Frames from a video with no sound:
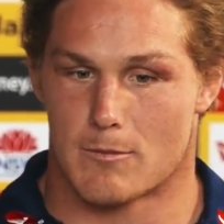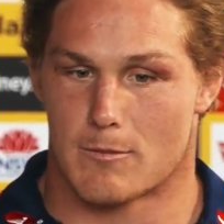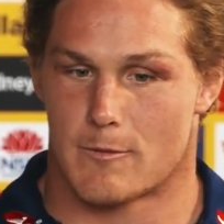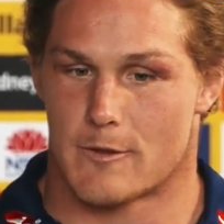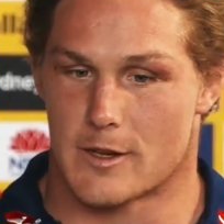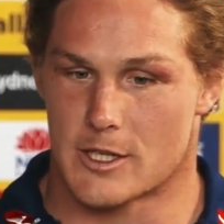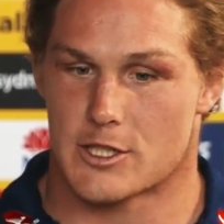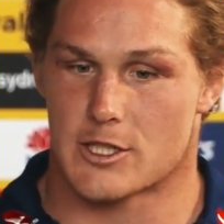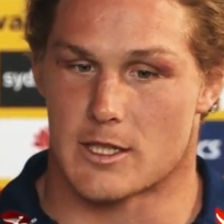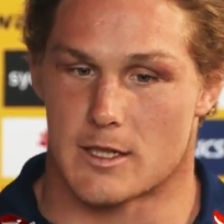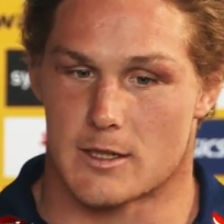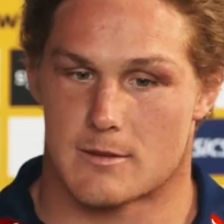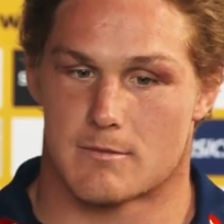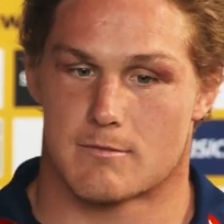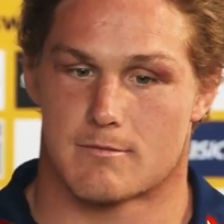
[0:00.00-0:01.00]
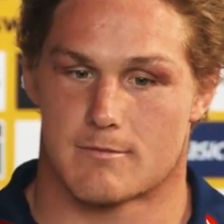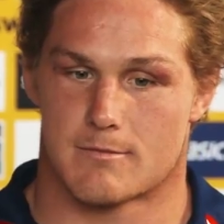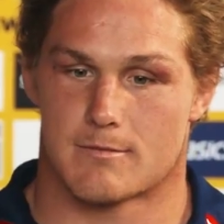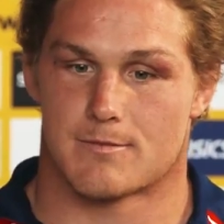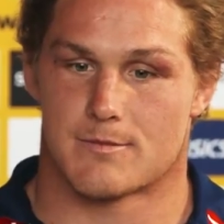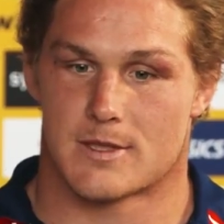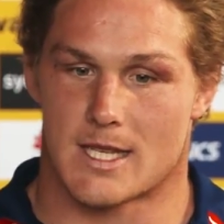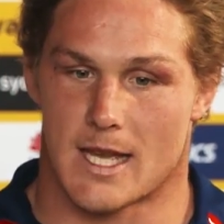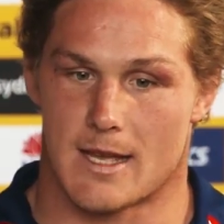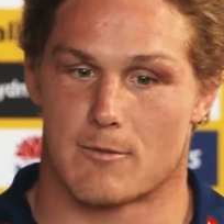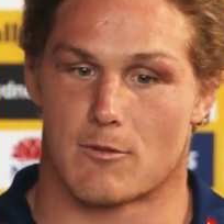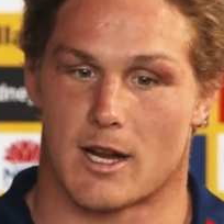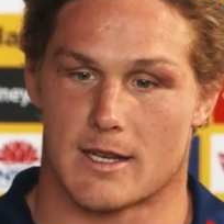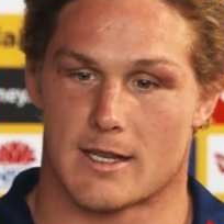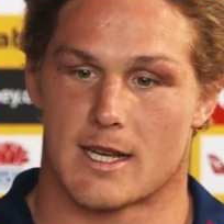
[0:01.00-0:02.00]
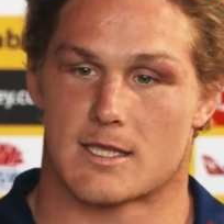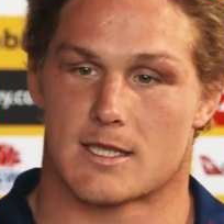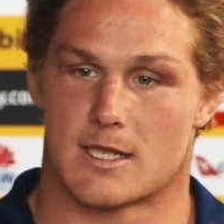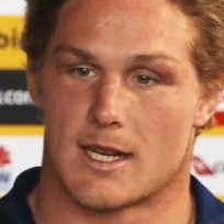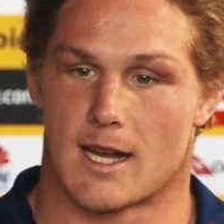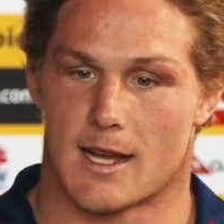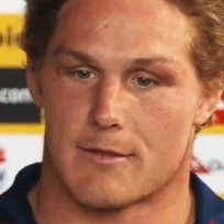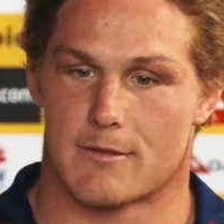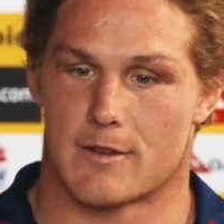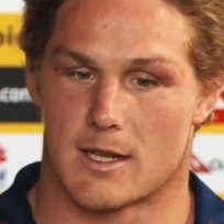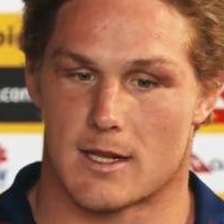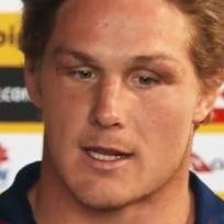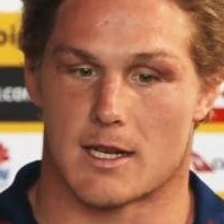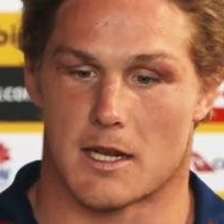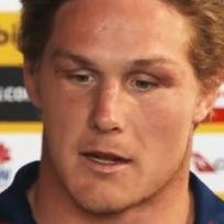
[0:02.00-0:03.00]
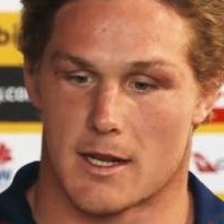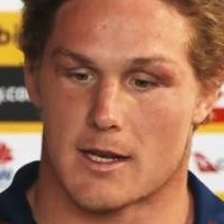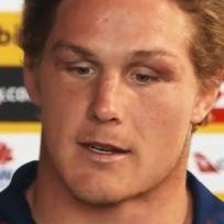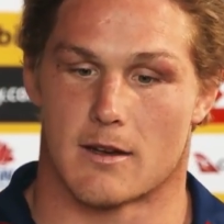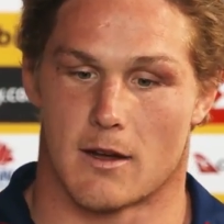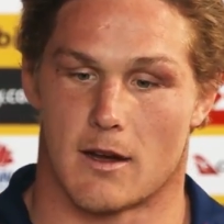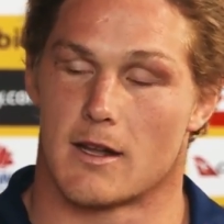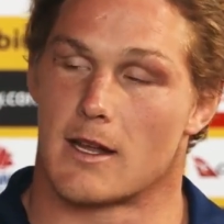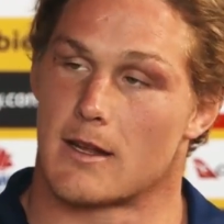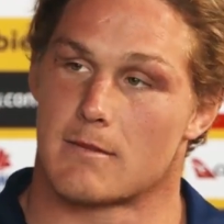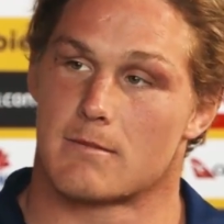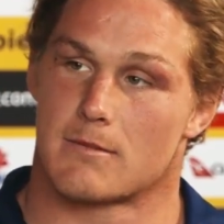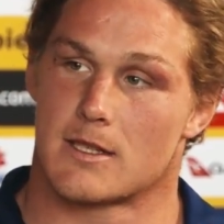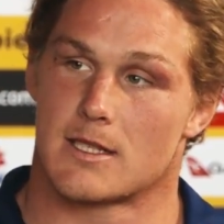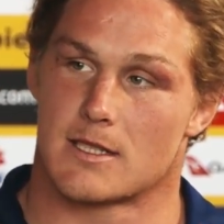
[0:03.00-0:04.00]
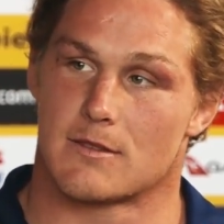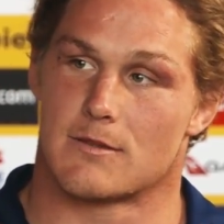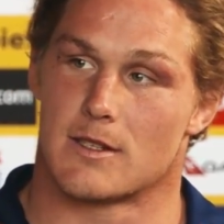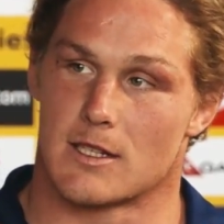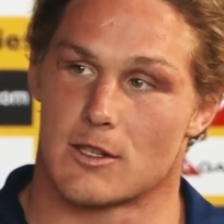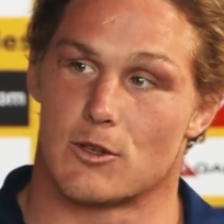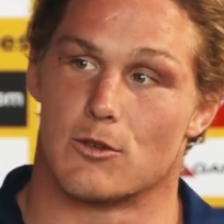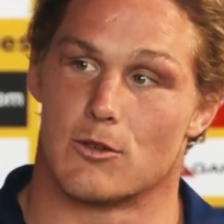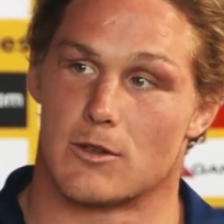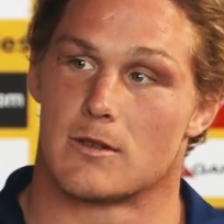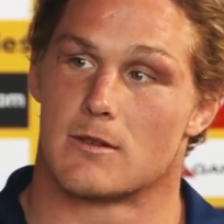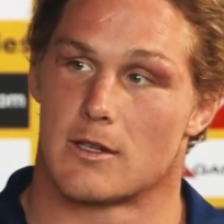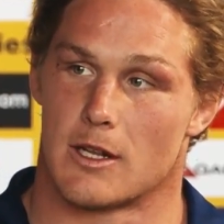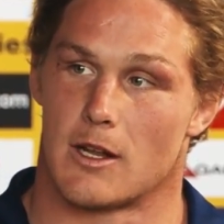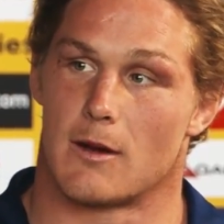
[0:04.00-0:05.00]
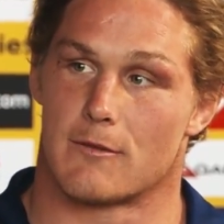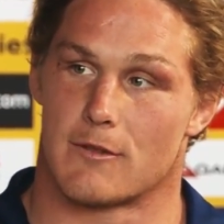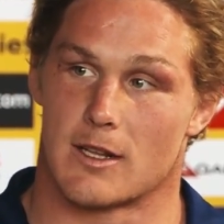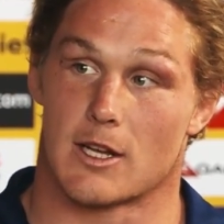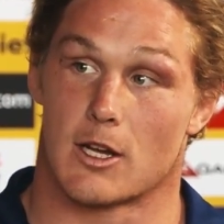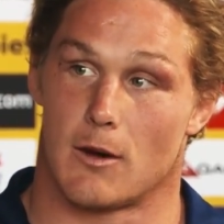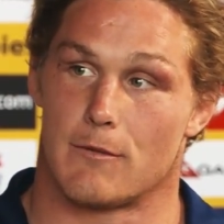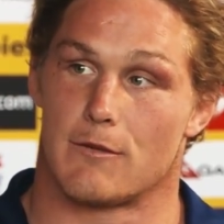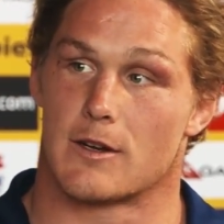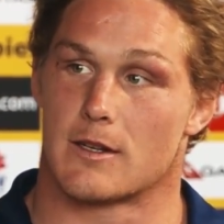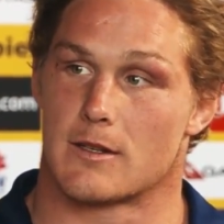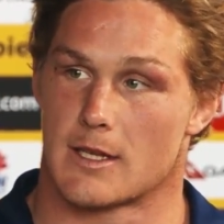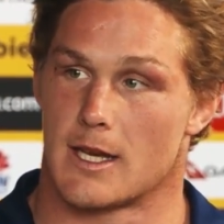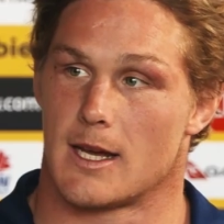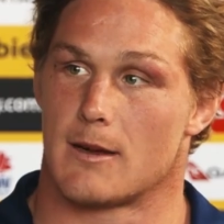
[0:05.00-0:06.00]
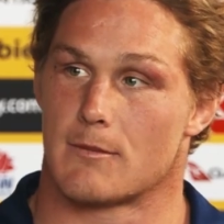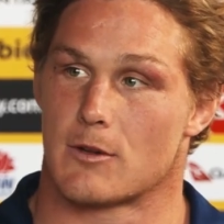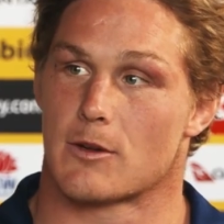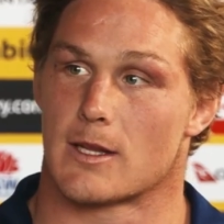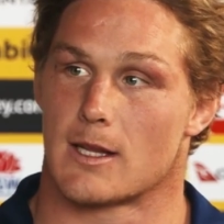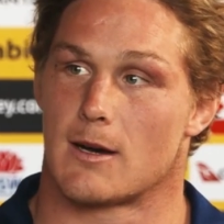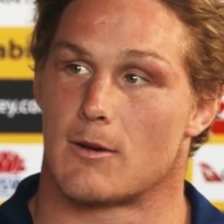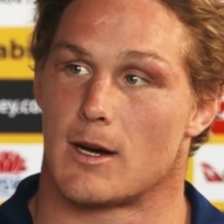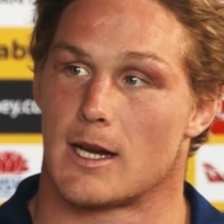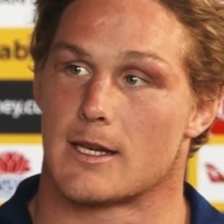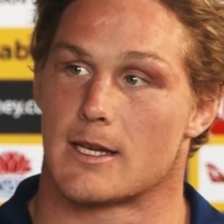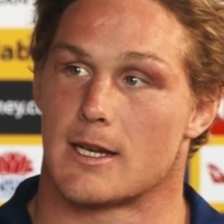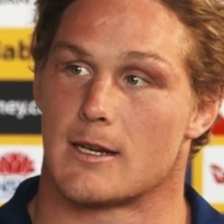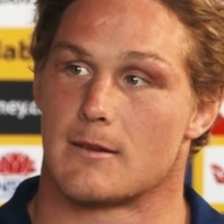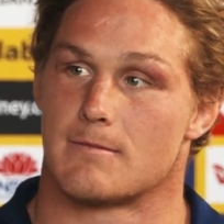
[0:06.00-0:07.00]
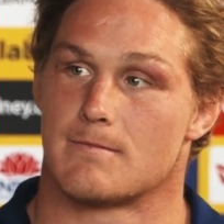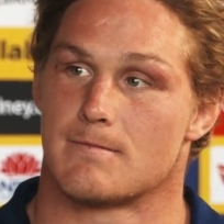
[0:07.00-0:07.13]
finished the team run yesterday feeling like, no, this is feeling good. I'm feeling confident. Yeah, I'm looking that way, yeah.